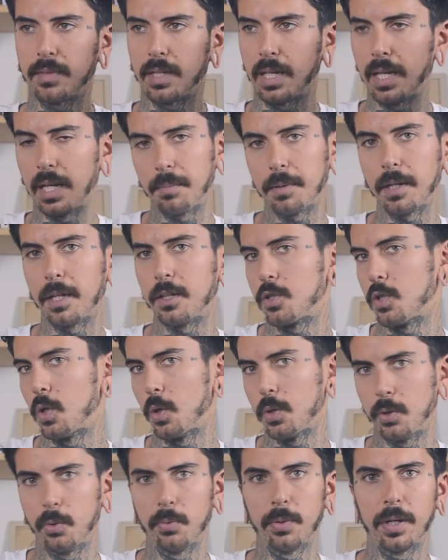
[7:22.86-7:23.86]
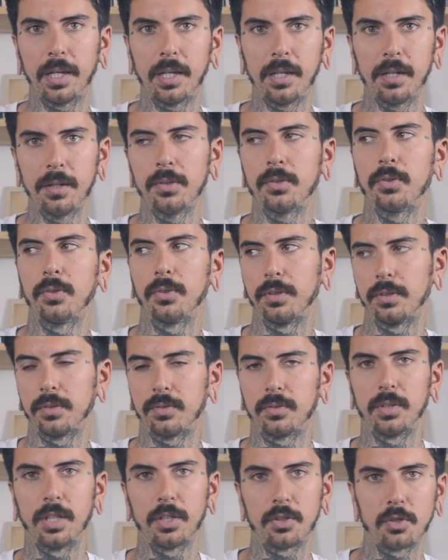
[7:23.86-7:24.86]
and I'm going to show you right here, so
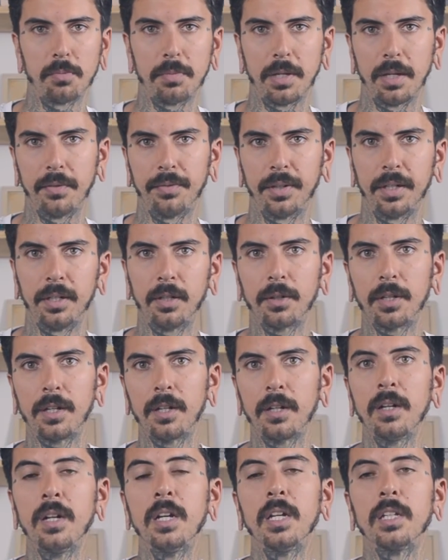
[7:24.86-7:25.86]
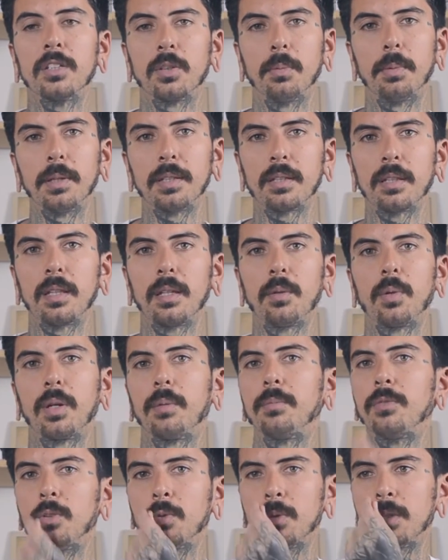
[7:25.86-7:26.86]
there should be a video here. So basically what
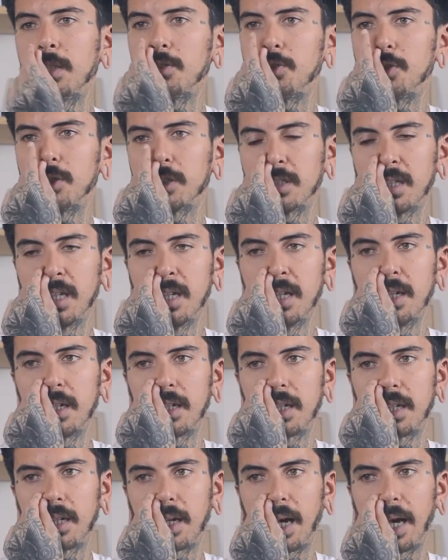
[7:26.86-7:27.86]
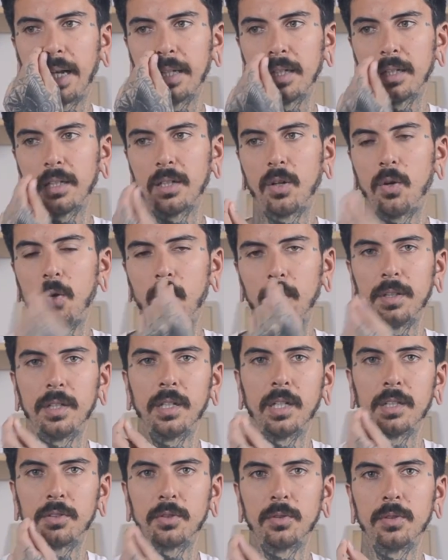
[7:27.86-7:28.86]
I'm doing is just kind of
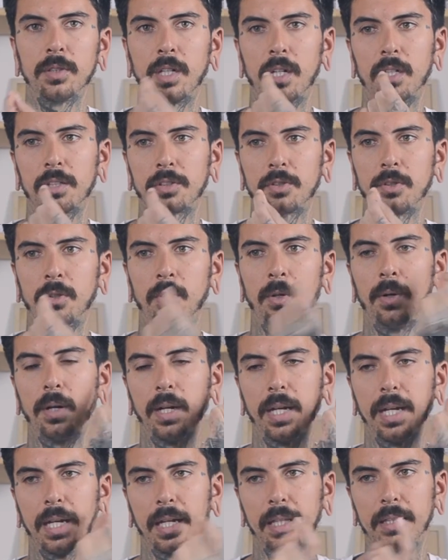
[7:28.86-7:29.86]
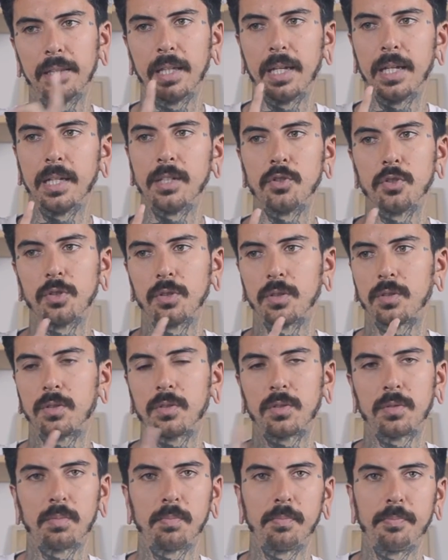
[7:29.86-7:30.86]
holding onto the nostril and then
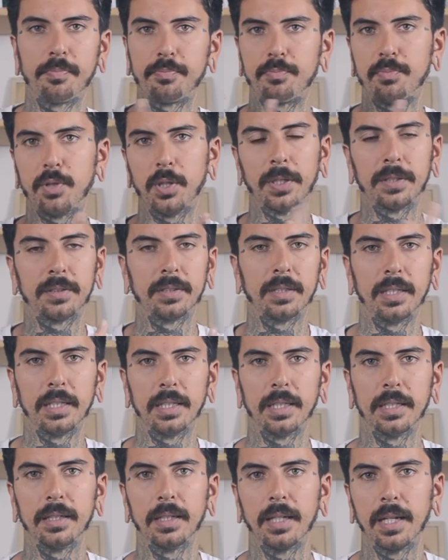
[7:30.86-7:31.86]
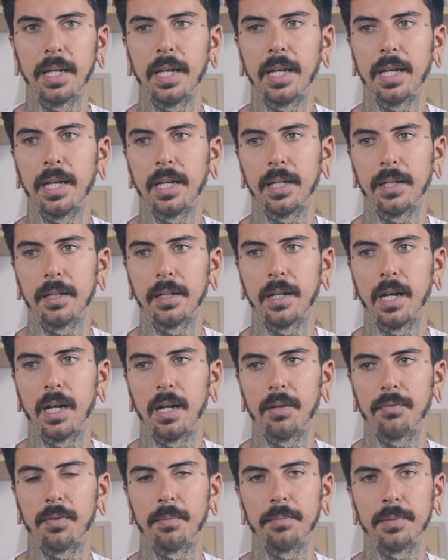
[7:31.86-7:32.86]
just piercing it,
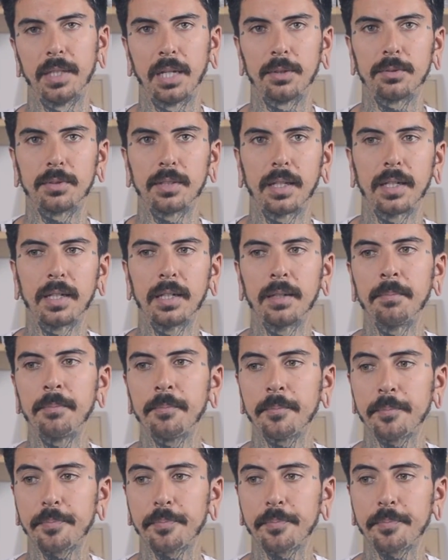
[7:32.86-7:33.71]
and from the outside in,